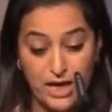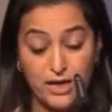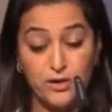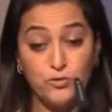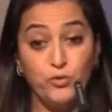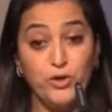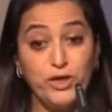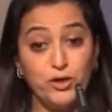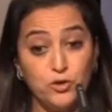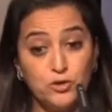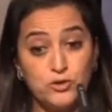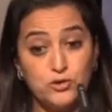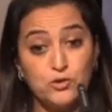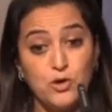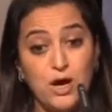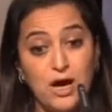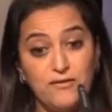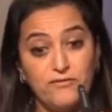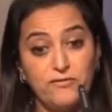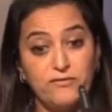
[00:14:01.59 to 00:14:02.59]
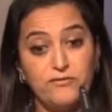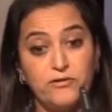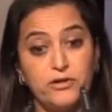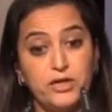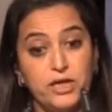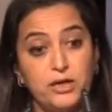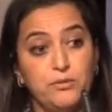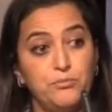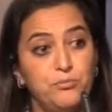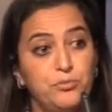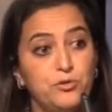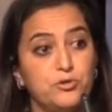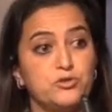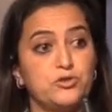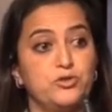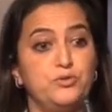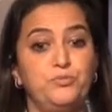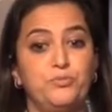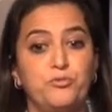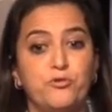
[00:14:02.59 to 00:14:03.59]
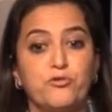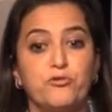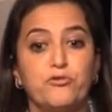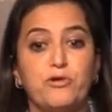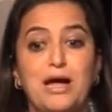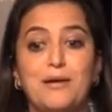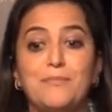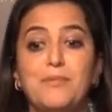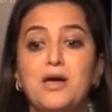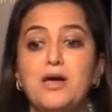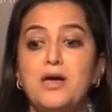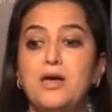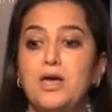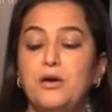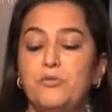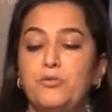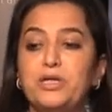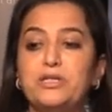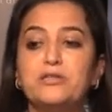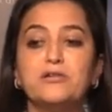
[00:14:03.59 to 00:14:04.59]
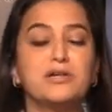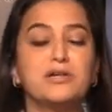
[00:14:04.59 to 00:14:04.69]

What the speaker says: And we also have a very important program with the